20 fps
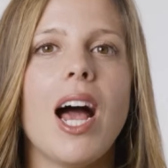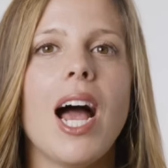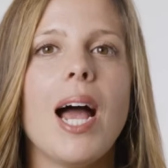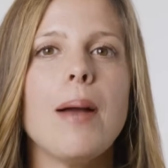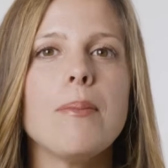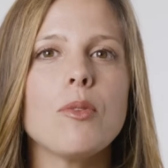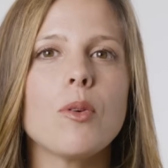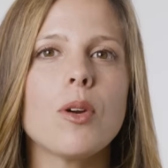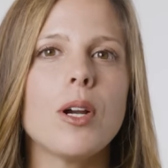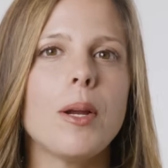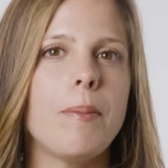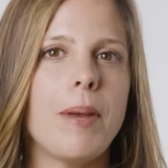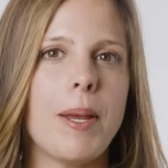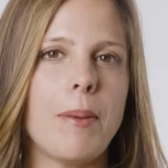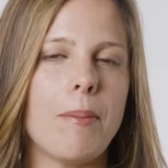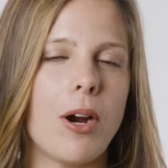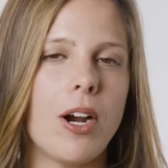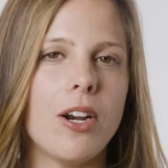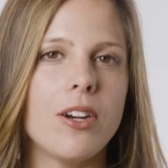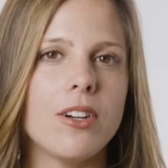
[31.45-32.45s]
I'm Laura
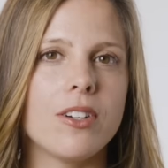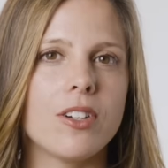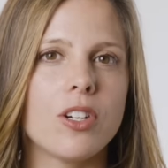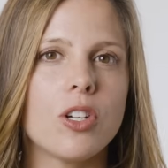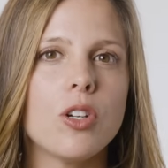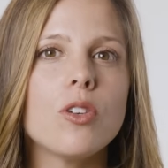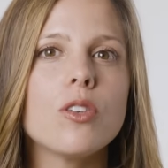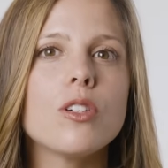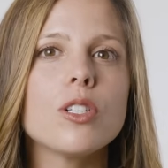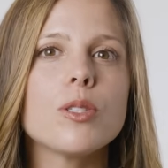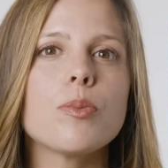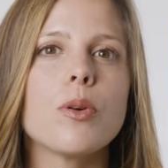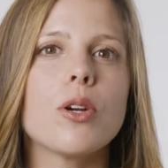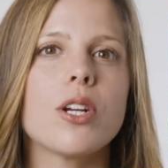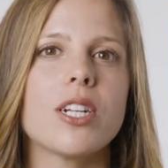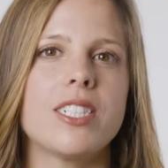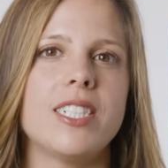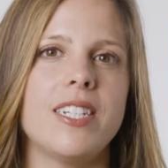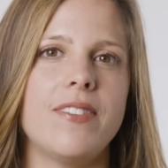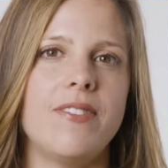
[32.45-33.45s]
Mae Martin, Google's
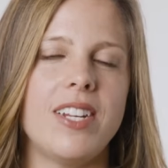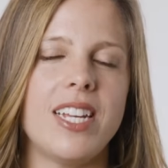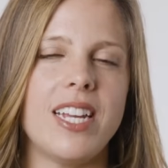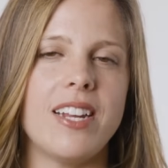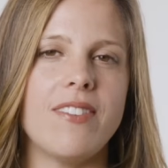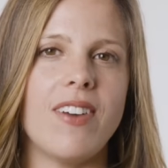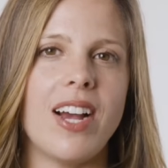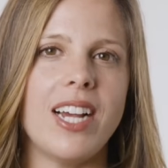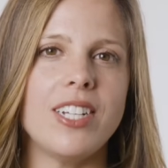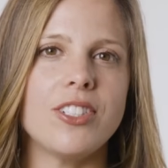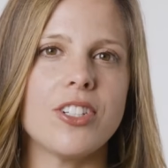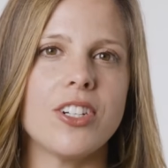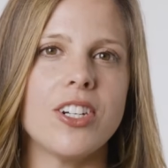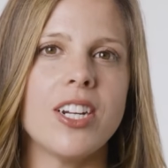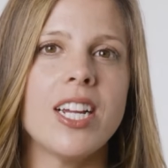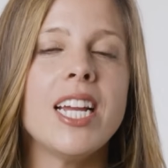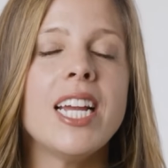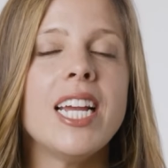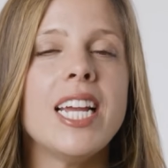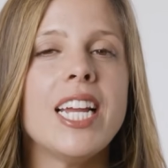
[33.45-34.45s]
Productivity
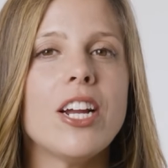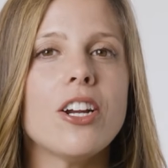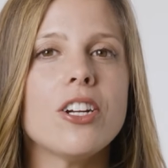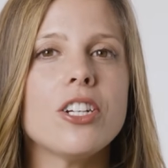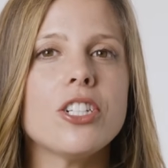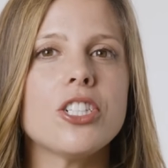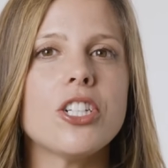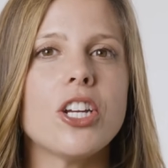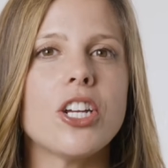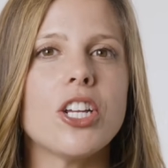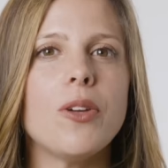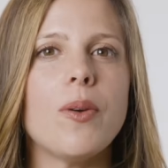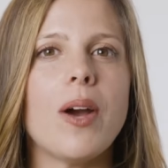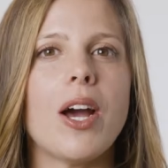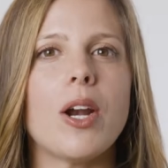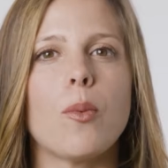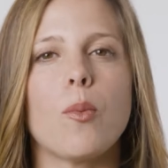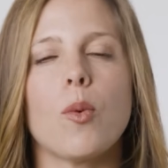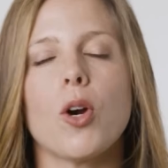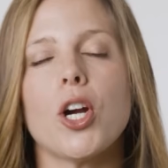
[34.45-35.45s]
Advisor, here to show you
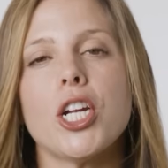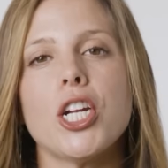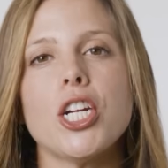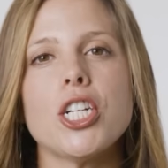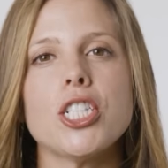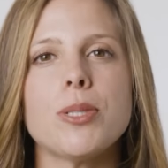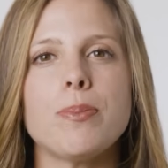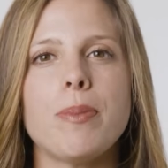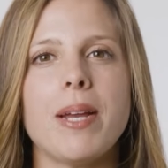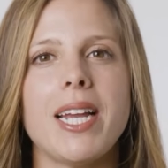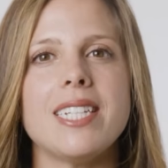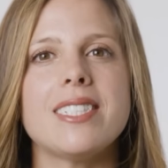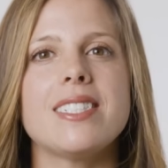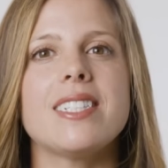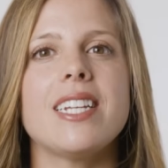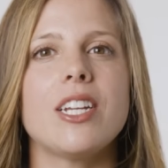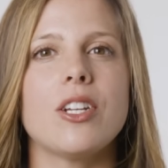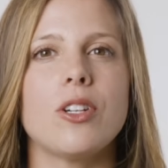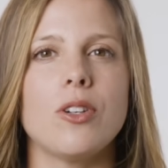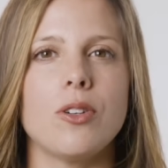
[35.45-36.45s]
how to work your
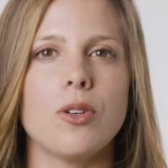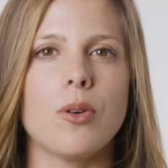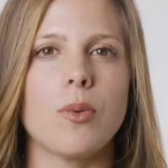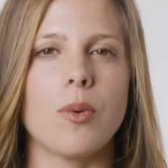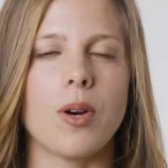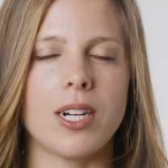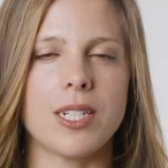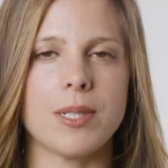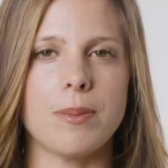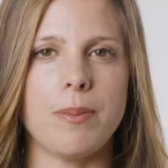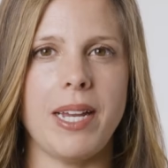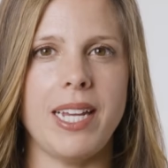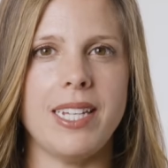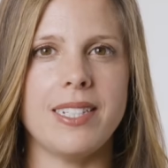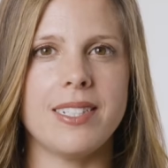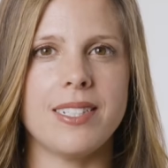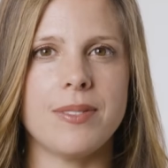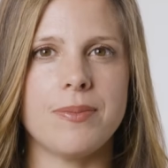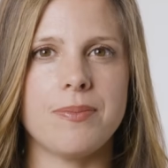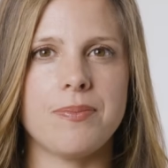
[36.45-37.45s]
space in Google
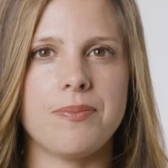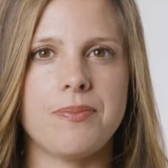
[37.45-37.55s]
Workspace.